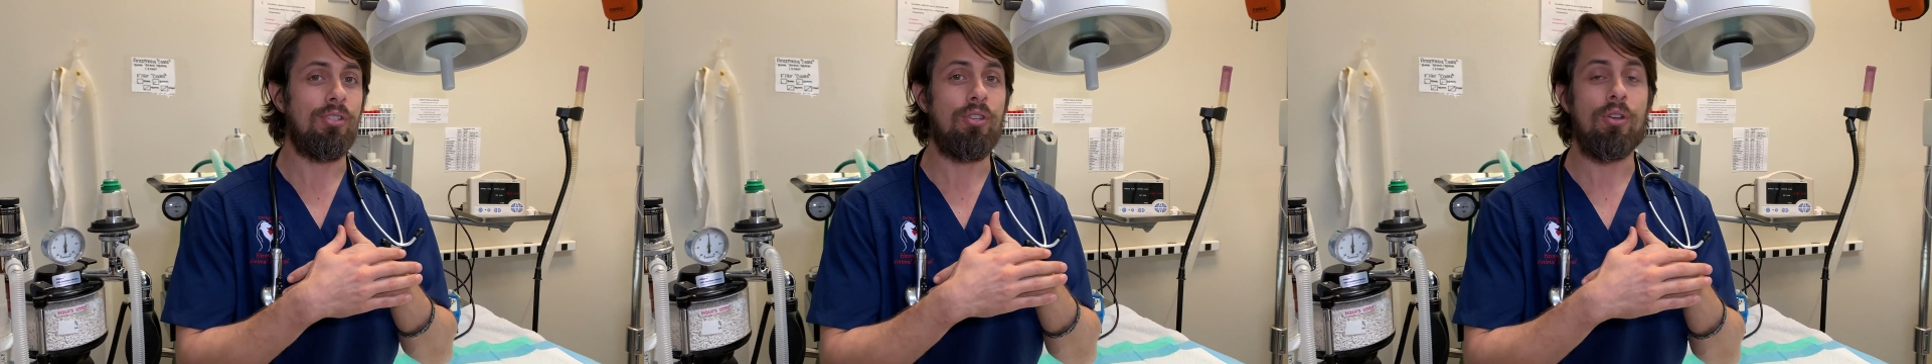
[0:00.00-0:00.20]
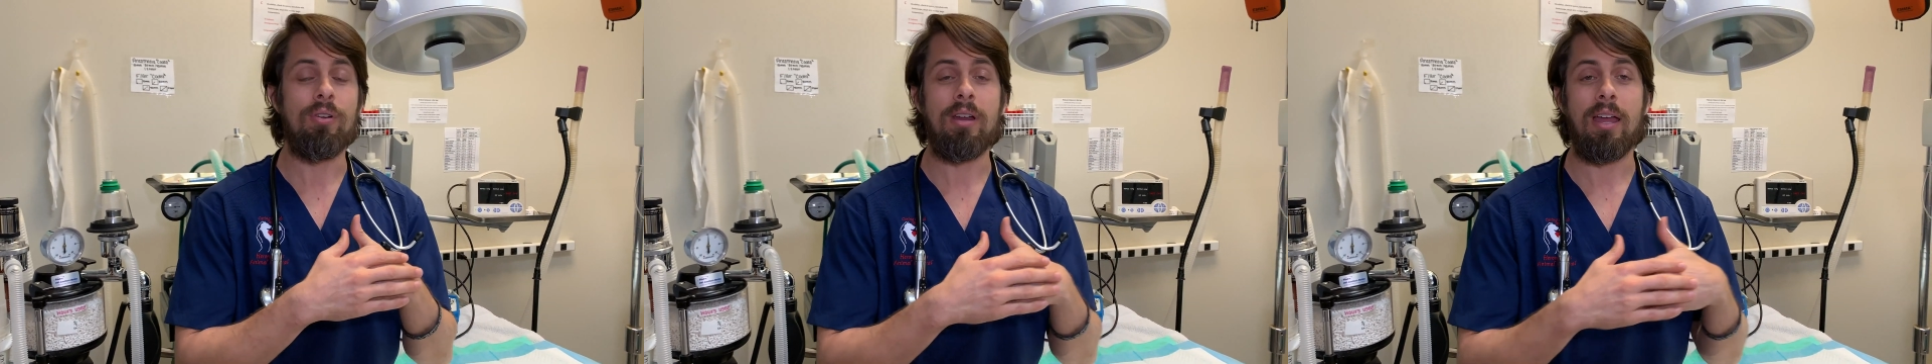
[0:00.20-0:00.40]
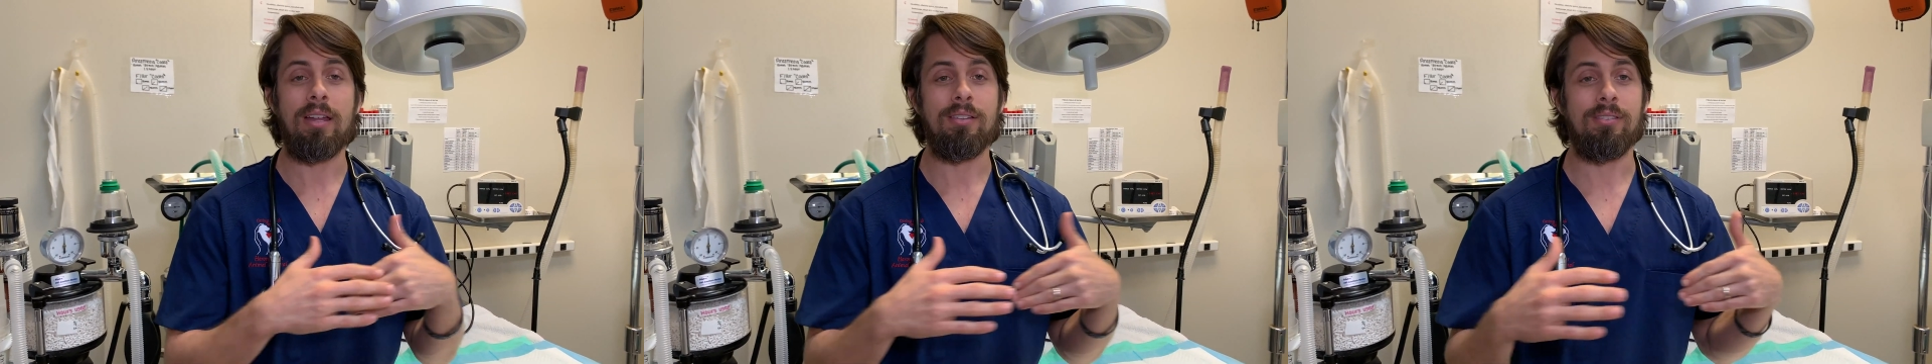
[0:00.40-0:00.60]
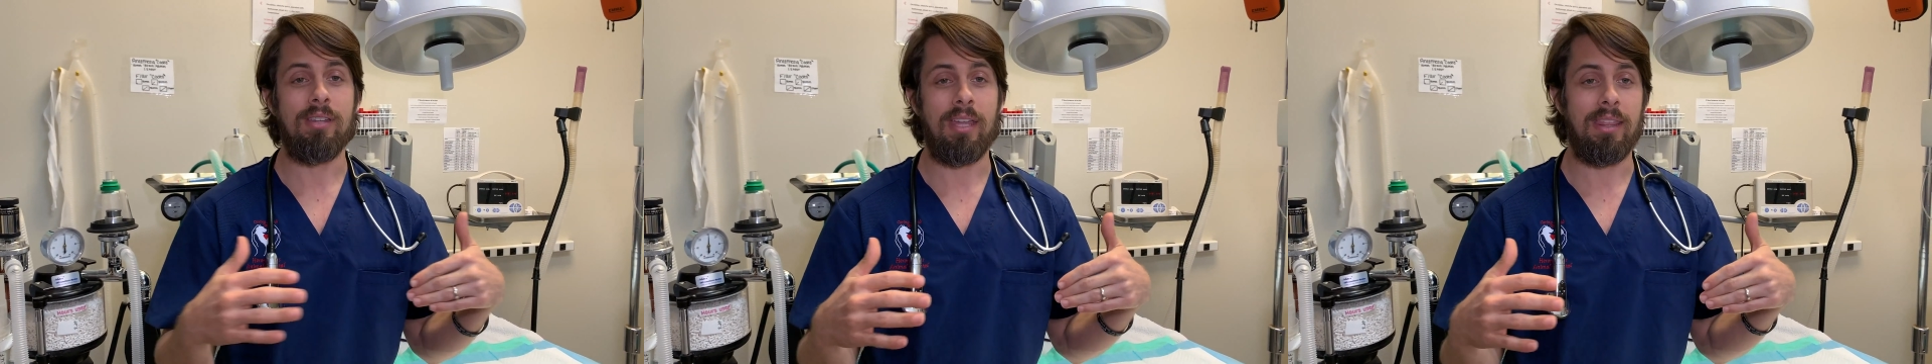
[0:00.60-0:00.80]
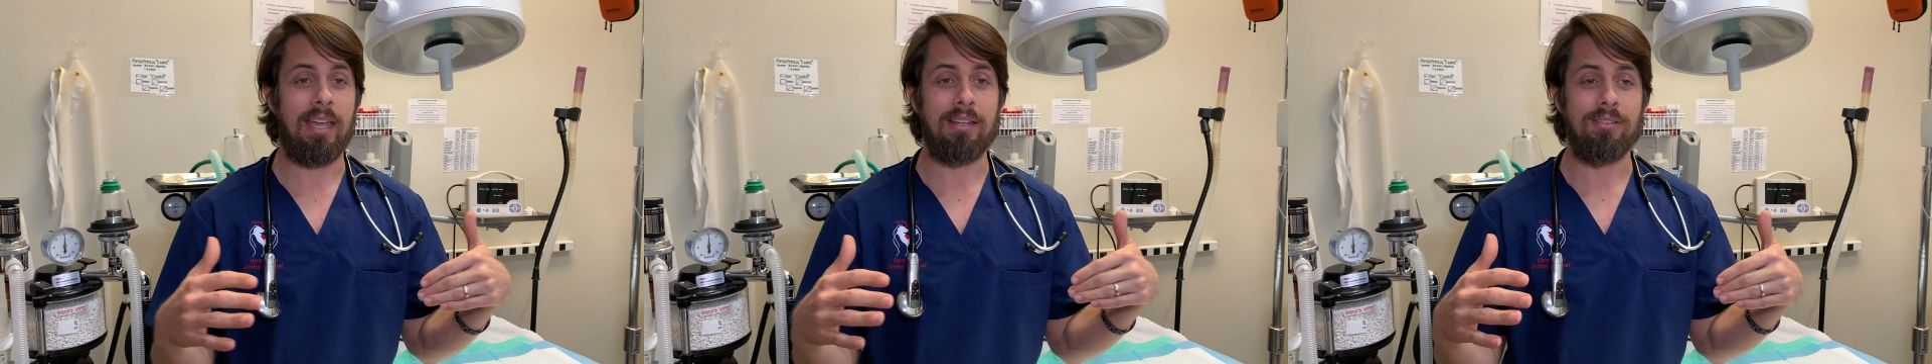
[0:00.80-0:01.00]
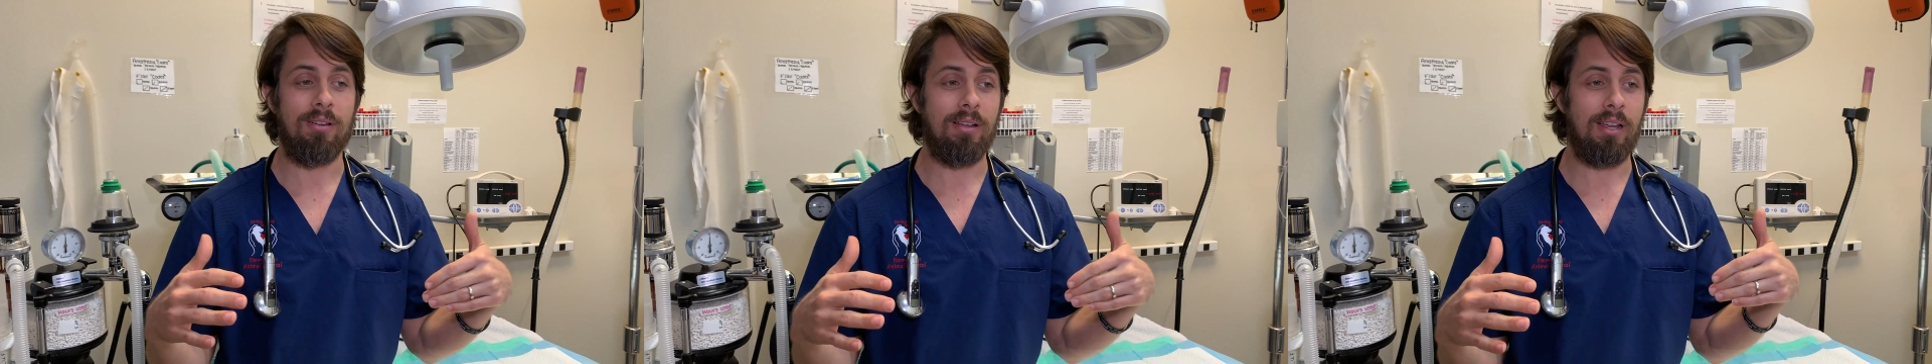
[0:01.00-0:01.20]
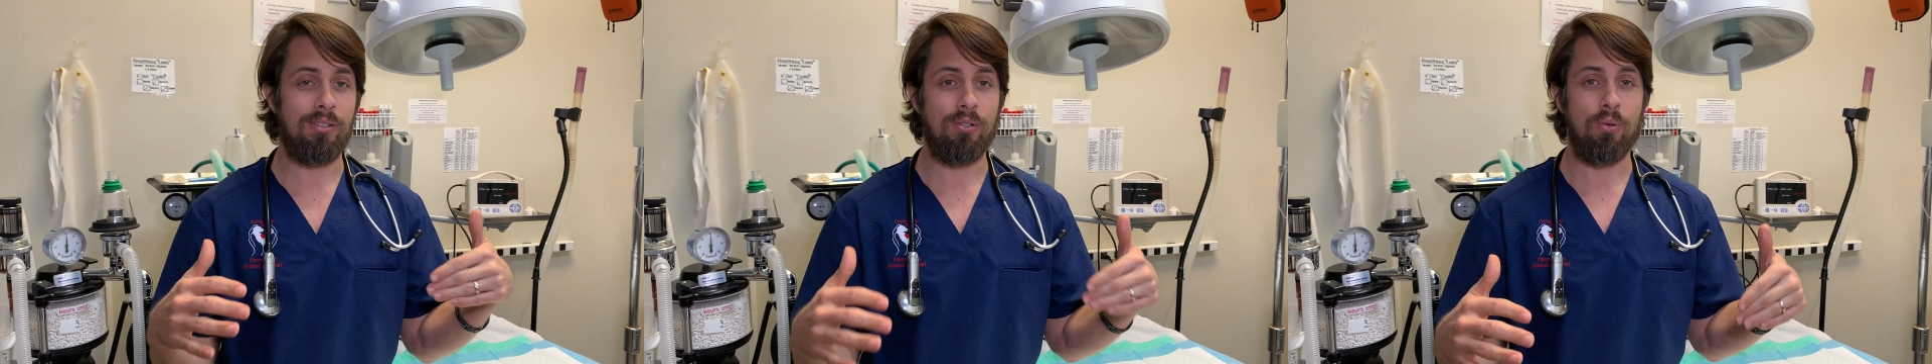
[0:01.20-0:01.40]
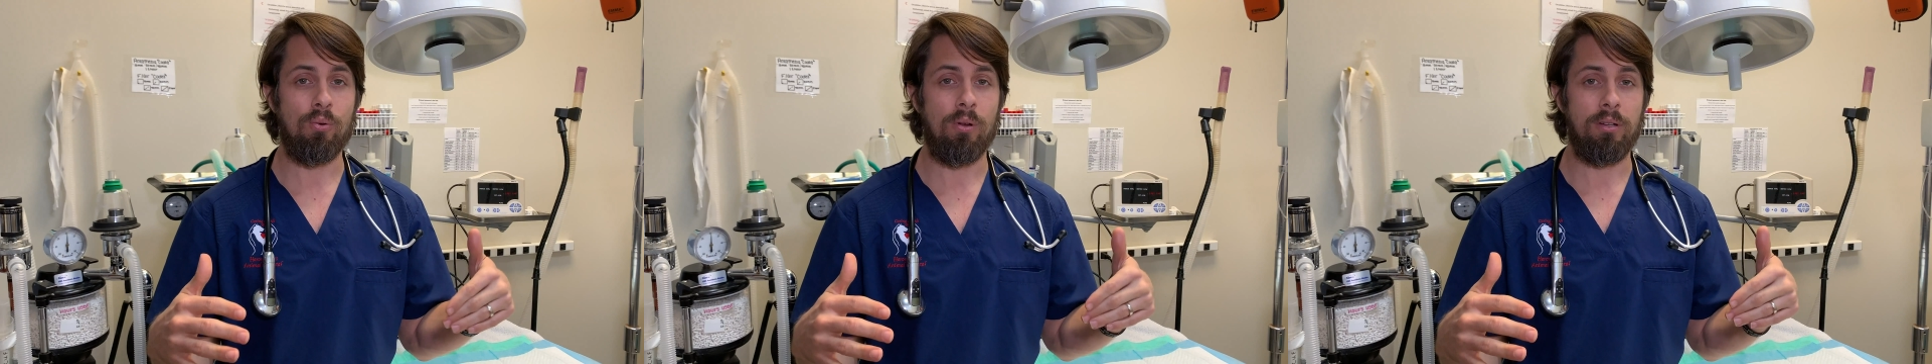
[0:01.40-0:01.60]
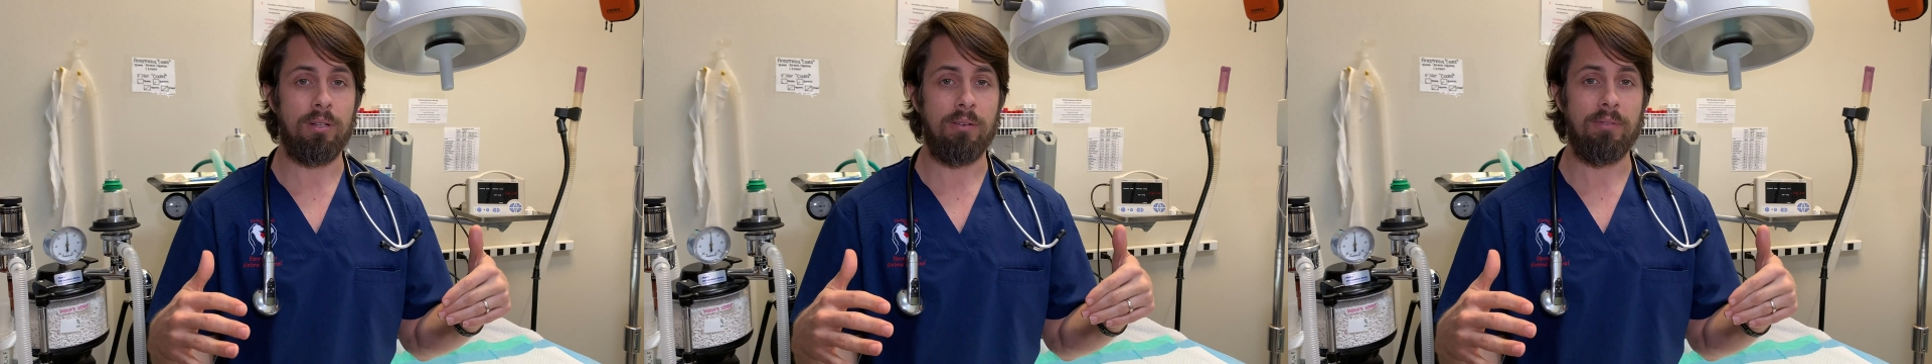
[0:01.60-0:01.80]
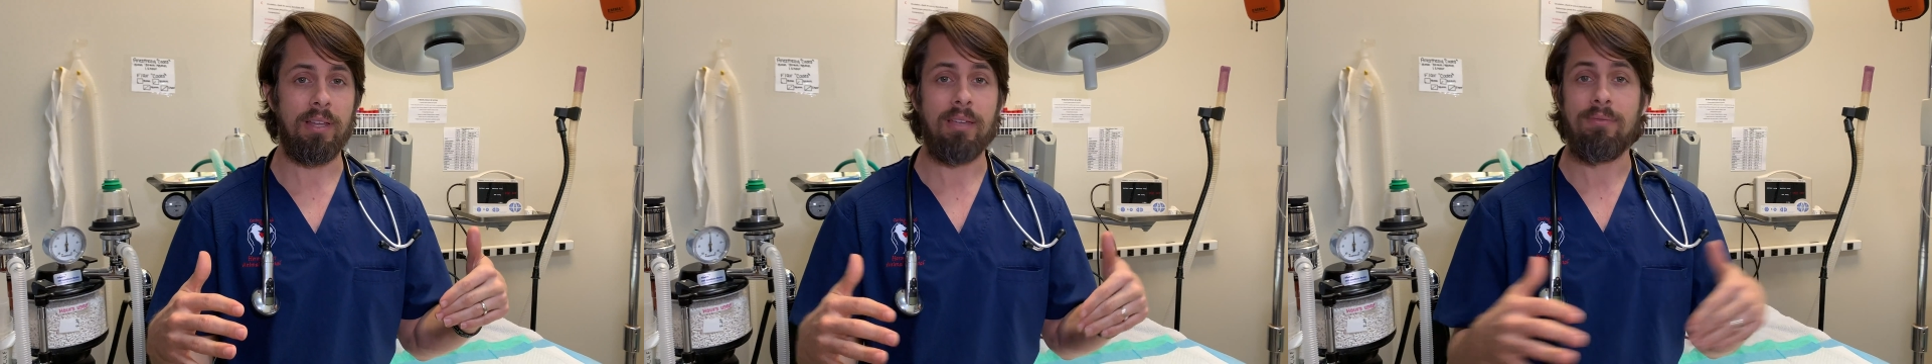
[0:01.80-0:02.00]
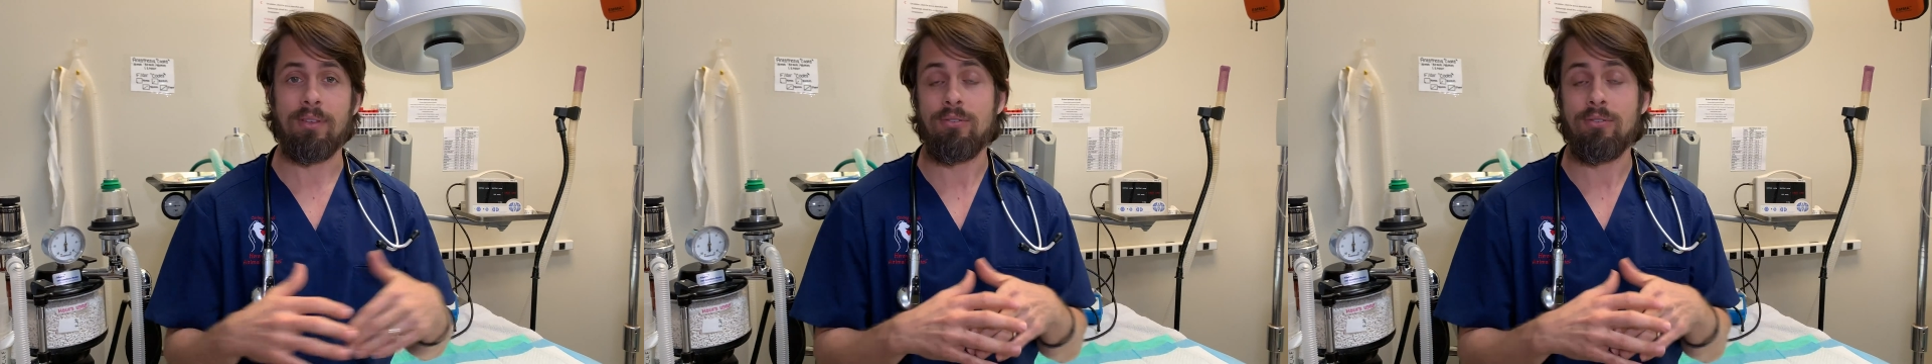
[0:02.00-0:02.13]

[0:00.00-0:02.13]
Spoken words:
that dog has no quality of life